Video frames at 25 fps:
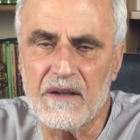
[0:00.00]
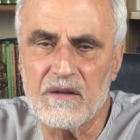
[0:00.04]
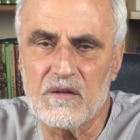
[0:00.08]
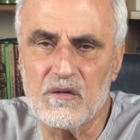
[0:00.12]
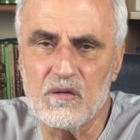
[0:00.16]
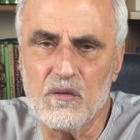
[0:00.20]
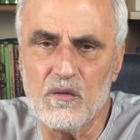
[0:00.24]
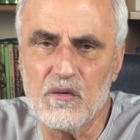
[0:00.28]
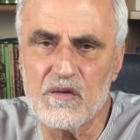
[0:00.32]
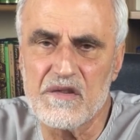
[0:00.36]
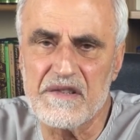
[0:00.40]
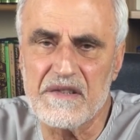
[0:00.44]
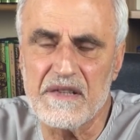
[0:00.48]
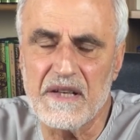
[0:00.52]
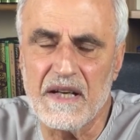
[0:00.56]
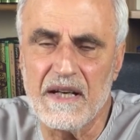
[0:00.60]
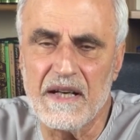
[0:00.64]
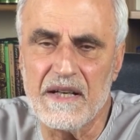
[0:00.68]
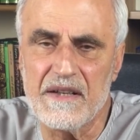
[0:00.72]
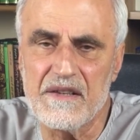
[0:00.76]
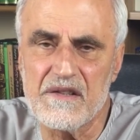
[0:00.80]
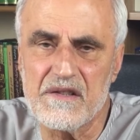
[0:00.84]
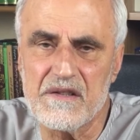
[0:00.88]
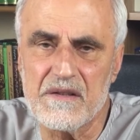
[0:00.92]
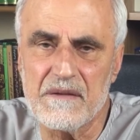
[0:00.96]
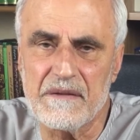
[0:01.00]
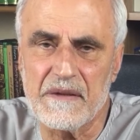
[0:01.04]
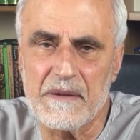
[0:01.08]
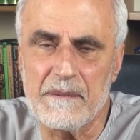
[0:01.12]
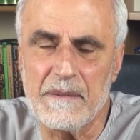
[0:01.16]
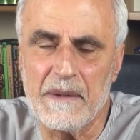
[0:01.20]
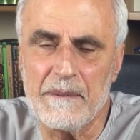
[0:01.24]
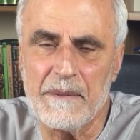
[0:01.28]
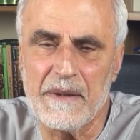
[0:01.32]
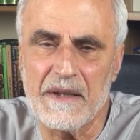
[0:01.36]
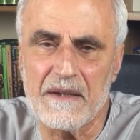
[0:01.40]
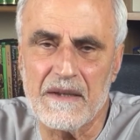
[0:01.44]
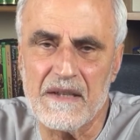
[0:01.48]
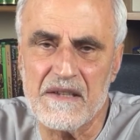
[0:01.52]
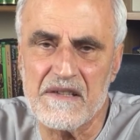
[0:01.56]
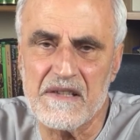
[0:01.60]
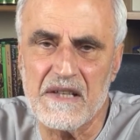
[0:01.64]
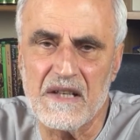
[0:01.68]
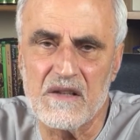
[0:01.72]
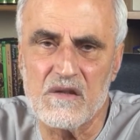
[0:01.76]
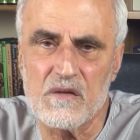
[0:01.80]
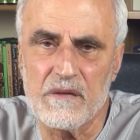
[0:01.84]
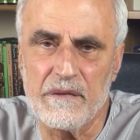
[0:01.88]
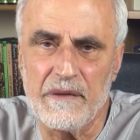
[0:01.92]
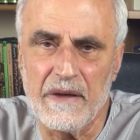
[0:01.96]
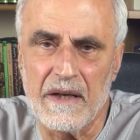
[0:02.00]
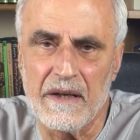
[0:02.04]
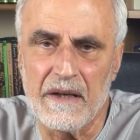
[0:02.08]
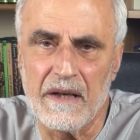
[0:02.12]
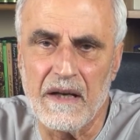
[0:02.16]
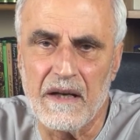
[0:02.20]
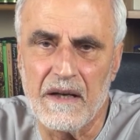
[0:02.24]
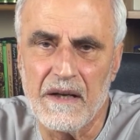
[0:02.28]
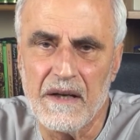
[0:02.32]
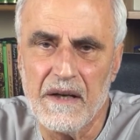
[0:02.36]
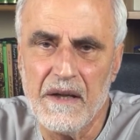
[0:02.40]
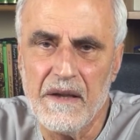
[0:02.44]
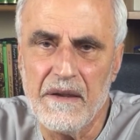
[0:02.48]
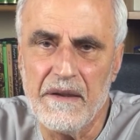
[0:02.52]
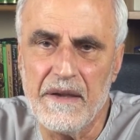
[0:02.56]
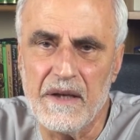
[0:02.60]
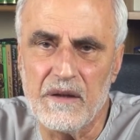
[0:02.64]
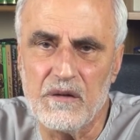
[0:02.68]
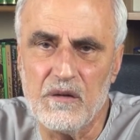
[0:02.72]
are two signs from among the signs of Allah.